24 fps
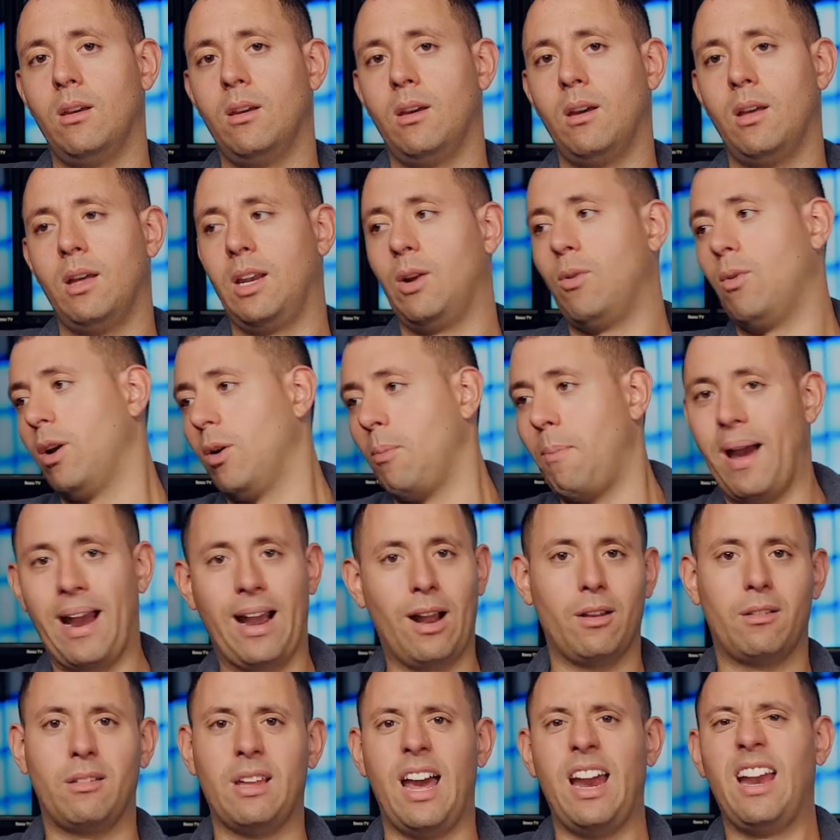And he went back
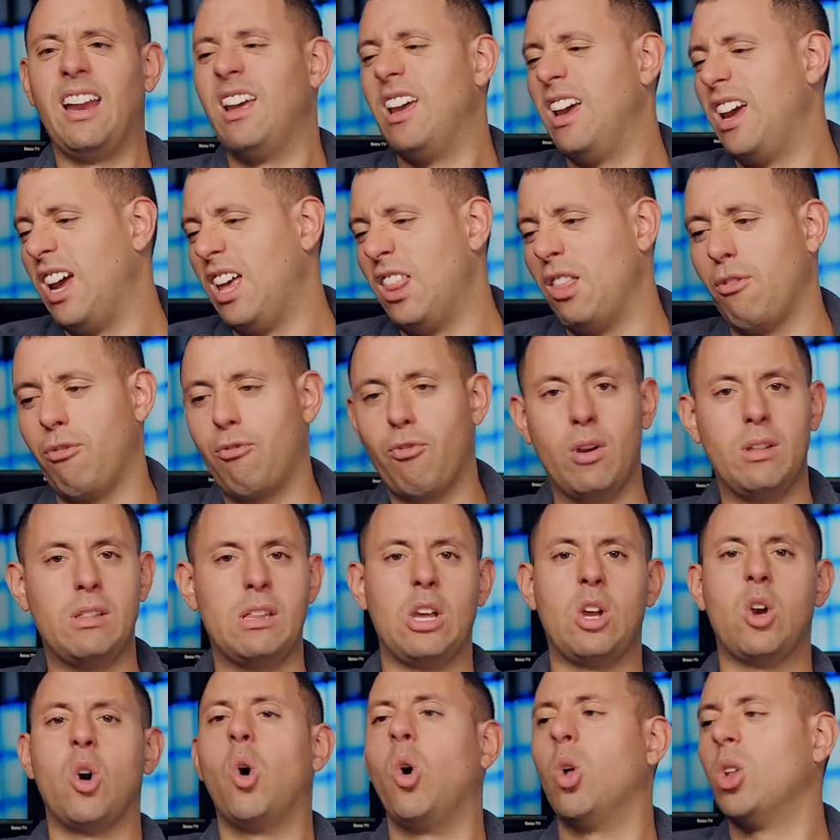outside in the
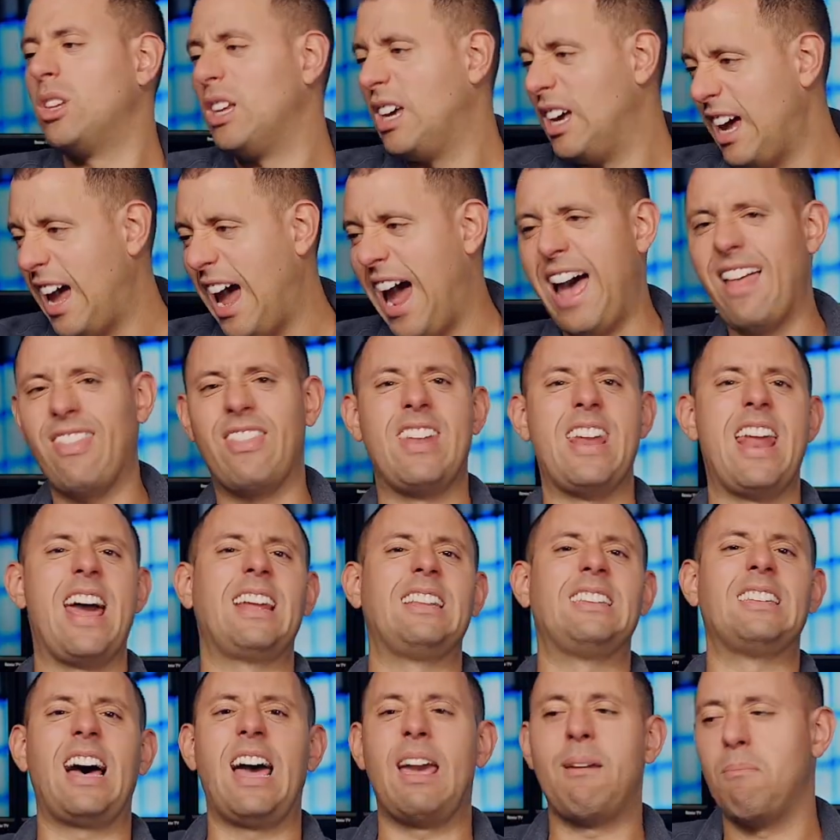freezing cold at the
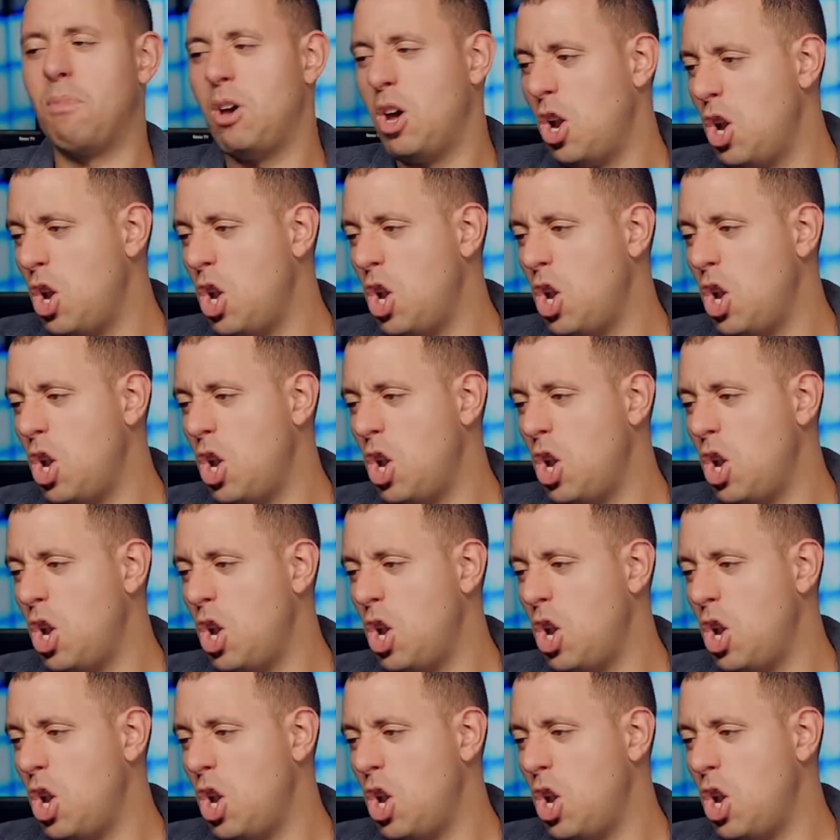nighttime,